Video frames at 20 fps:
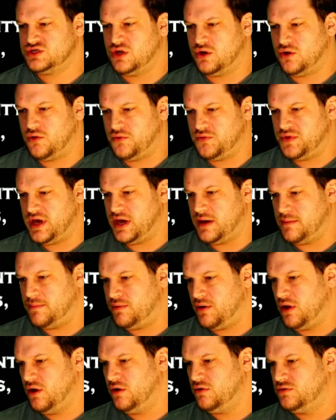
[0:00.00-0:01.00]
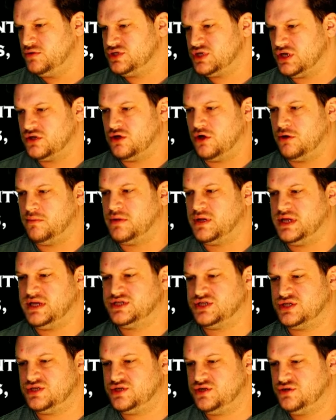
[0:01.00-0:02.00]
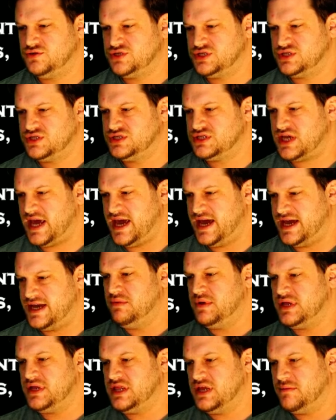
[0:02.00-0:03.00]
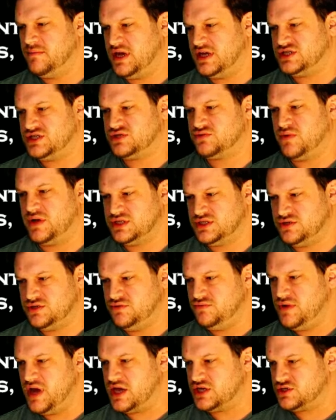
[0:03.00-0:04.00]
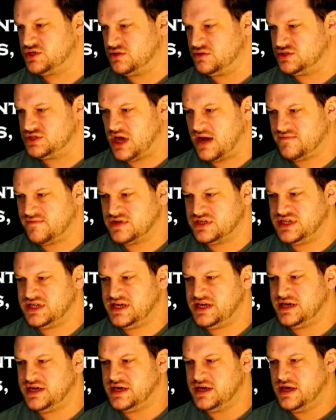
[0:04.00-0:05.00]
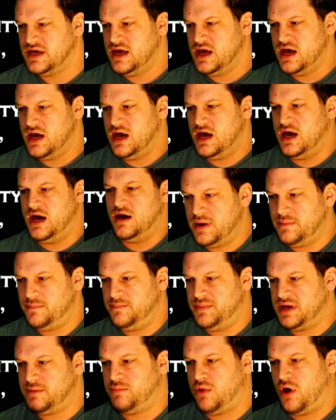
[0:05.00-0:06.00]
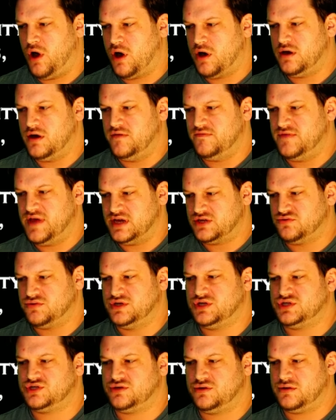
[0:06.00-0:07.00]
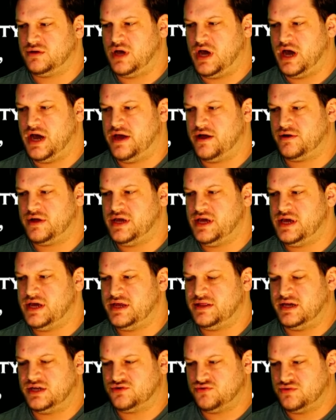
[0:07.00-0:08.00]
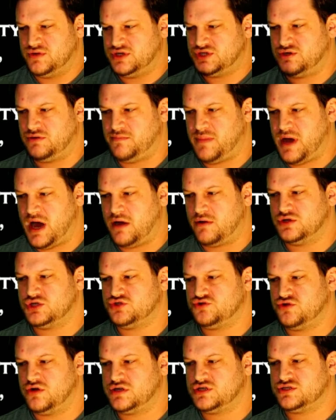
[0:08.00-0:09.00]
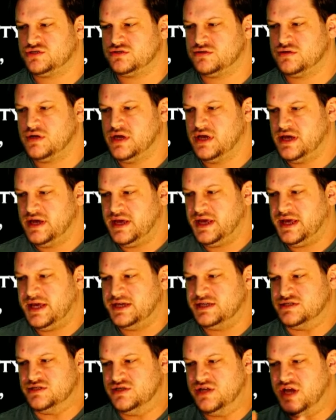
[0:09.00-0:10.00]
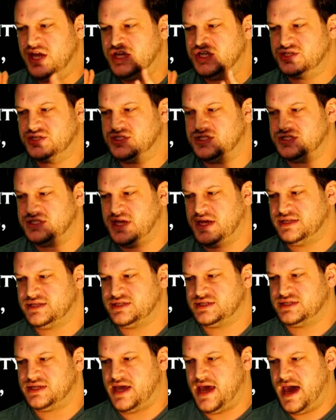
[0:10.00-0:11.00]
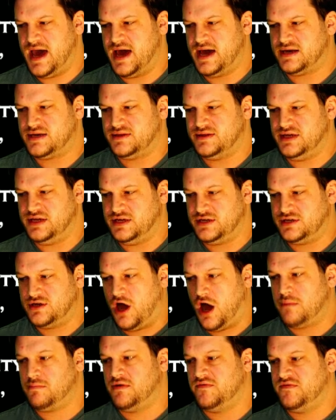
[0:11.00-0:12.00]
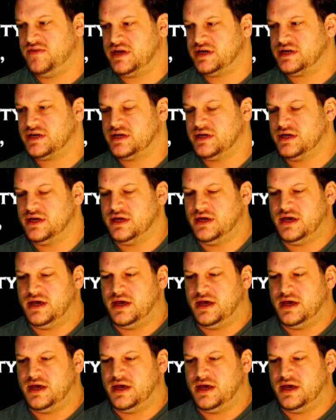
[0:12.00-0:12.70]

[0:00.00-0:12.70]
So they oppose global institutions, viewing them as threats to national sovereignty. One big part of that traditional hierarchy and that traditional power structure is nation states at the top of it.